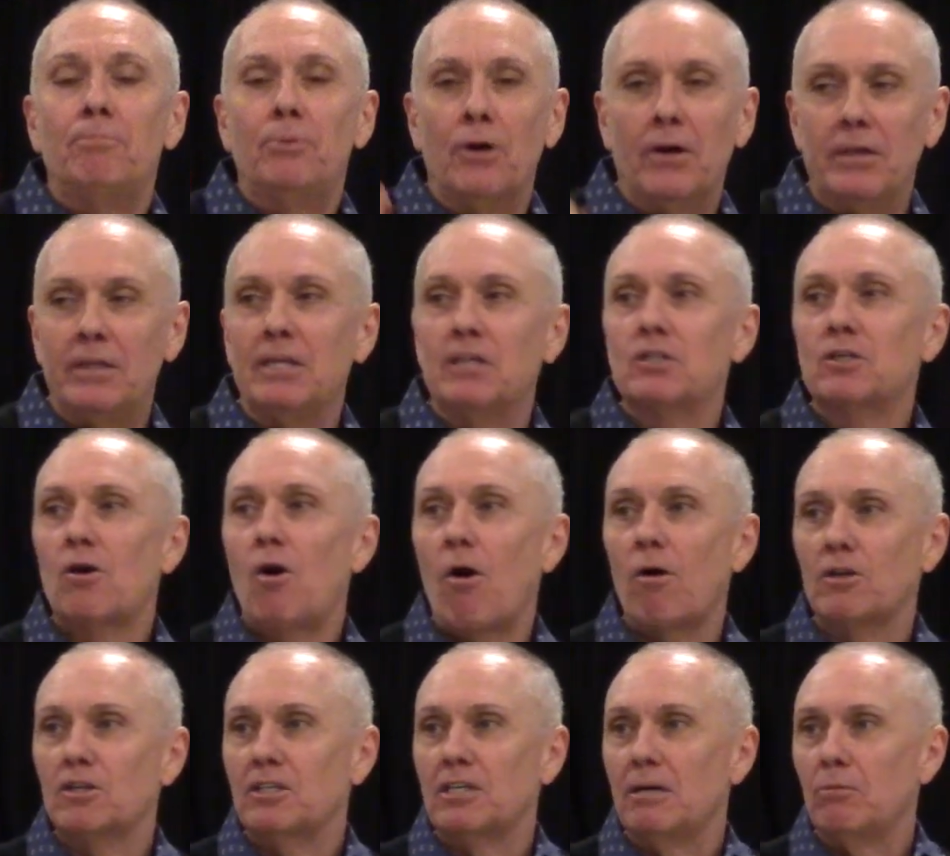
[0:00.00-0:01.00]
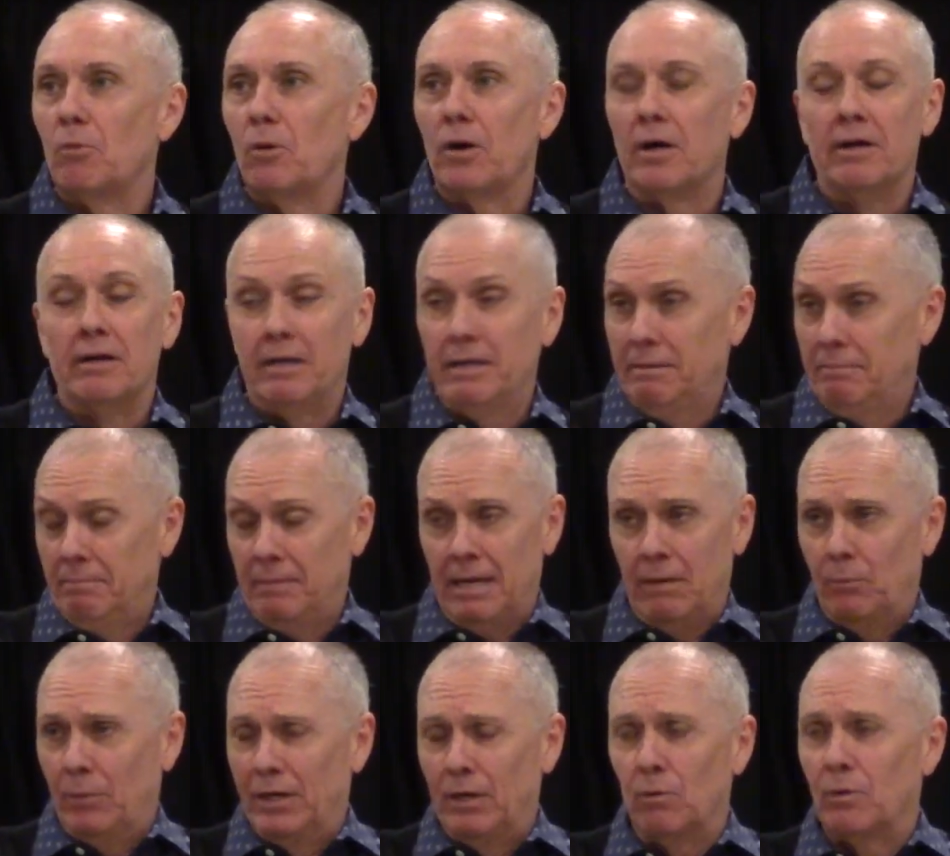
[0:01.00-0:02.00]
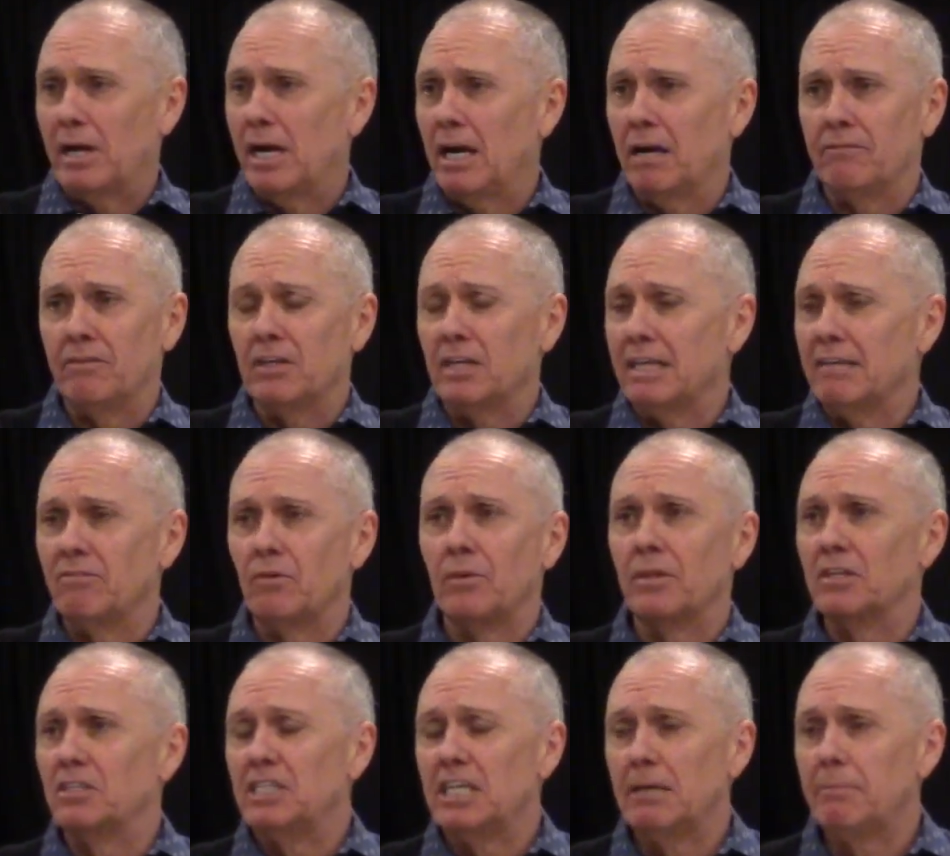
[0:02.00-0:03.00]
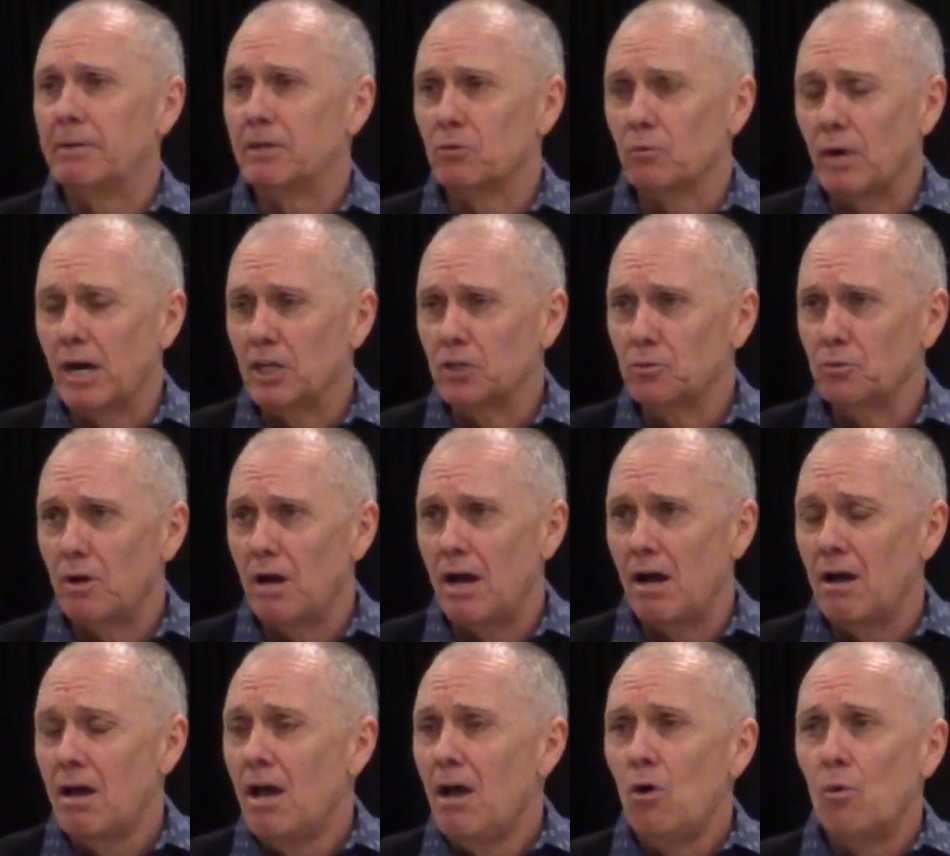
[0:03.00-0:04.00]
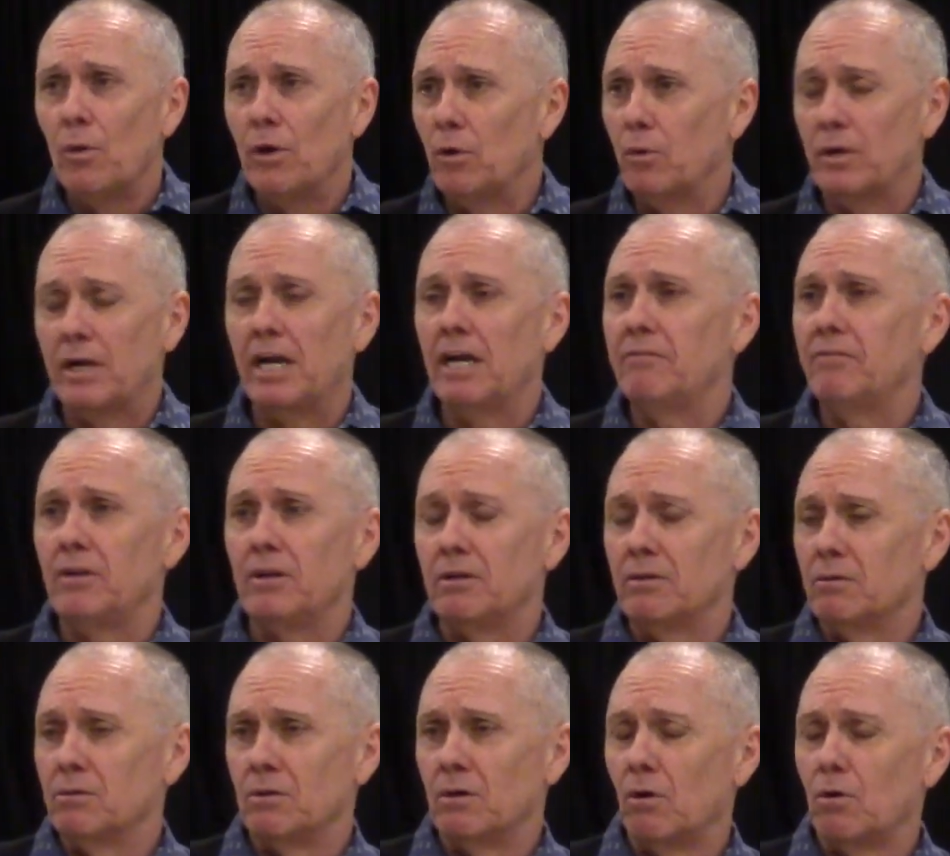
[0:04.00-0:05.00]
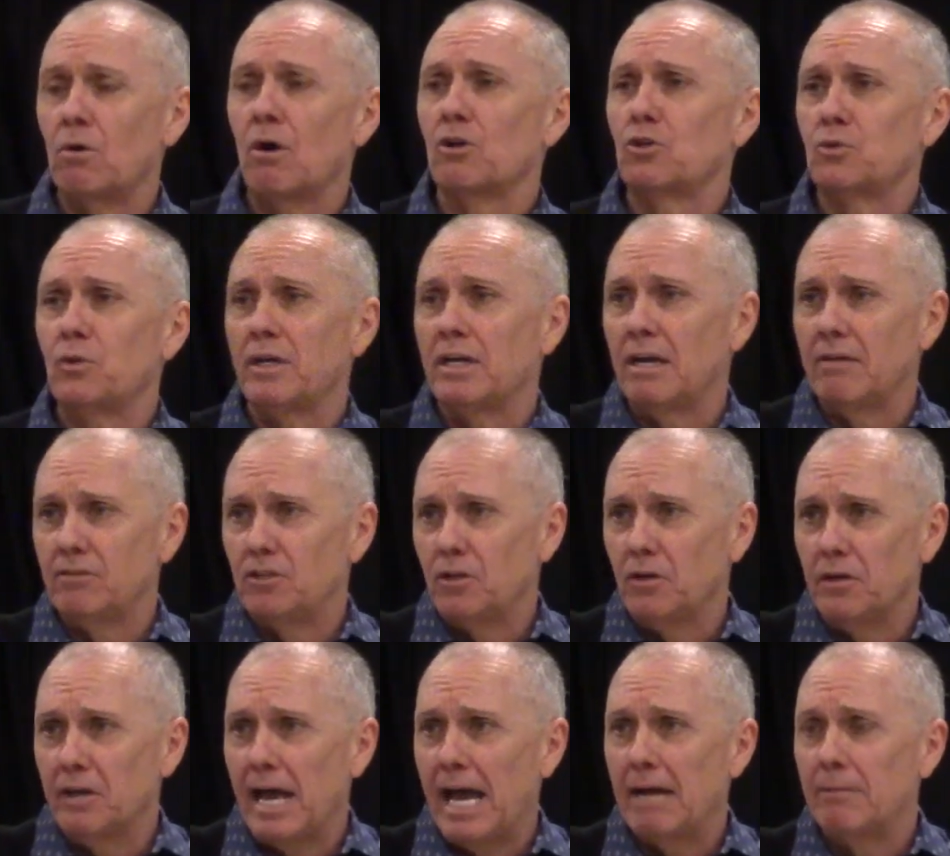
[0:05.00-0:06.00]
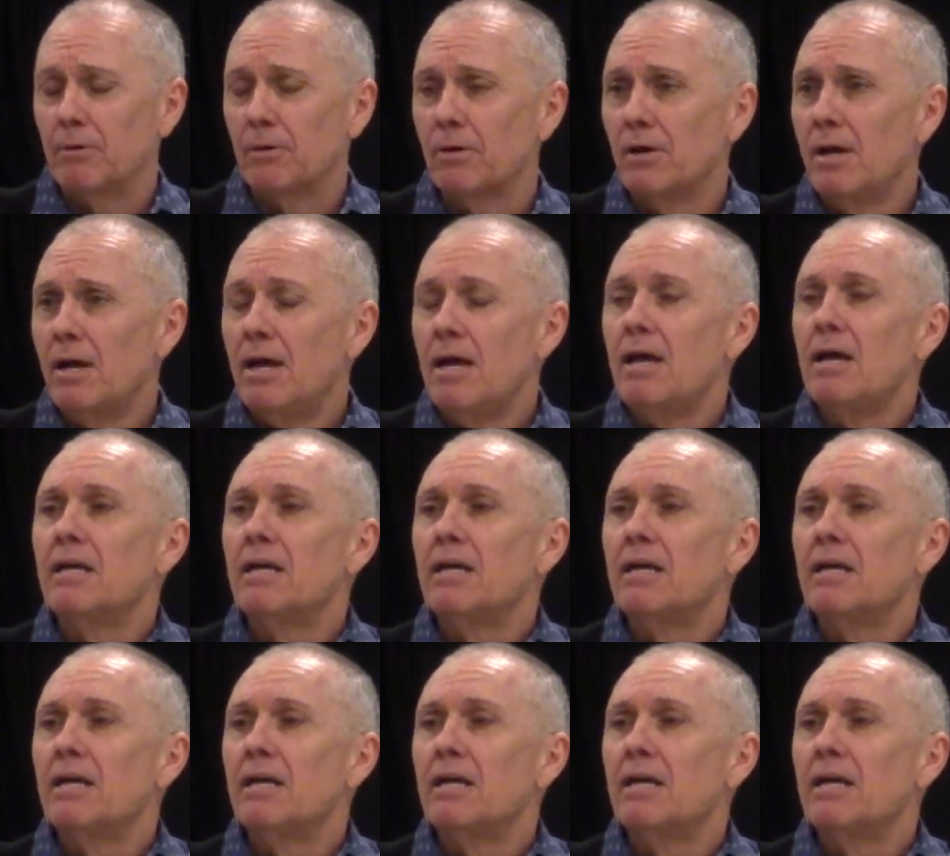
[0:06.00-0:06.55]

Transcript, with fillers: Put this card somewhere. We don't care if you leave it with a tip at a restaurant. We don't care if you go across the street and give it to your neighbor.